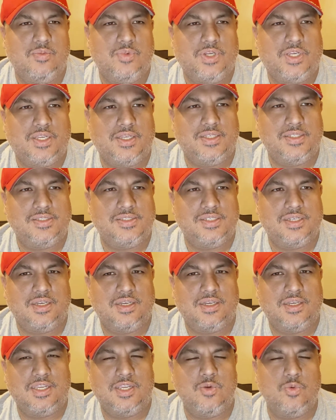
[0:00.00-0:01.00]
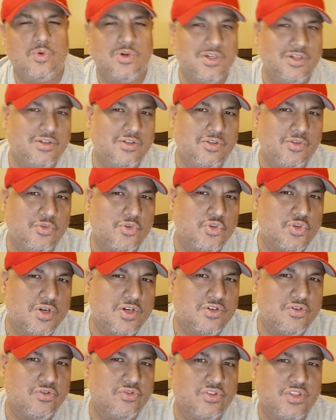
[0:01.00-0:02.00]
because he wanted to do
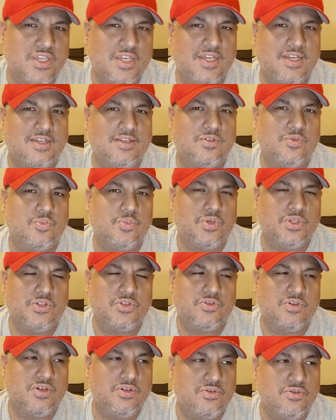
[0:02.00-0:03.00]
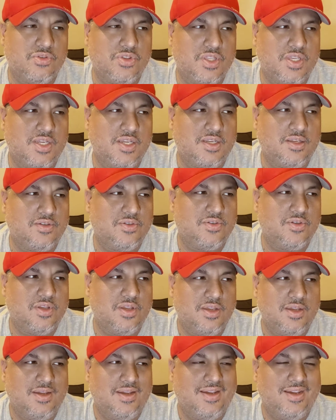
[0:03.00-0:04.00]
Stranger Things, but Stranger Things
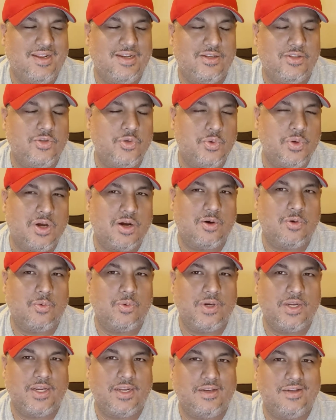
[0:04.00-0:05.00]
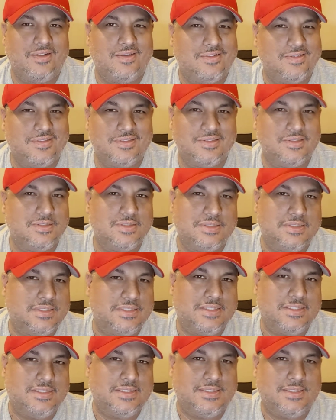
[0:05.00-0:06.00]
had a 2-hour wait, and
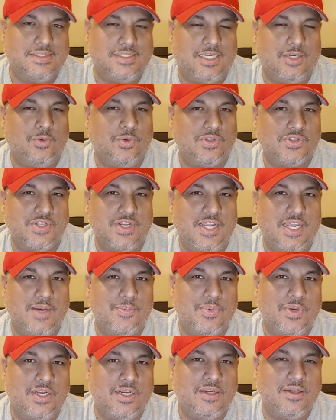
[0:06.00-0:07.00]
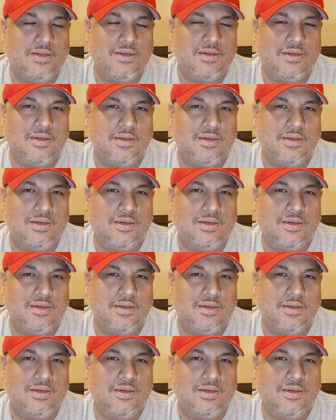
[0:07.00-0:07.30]
that wasn't happening.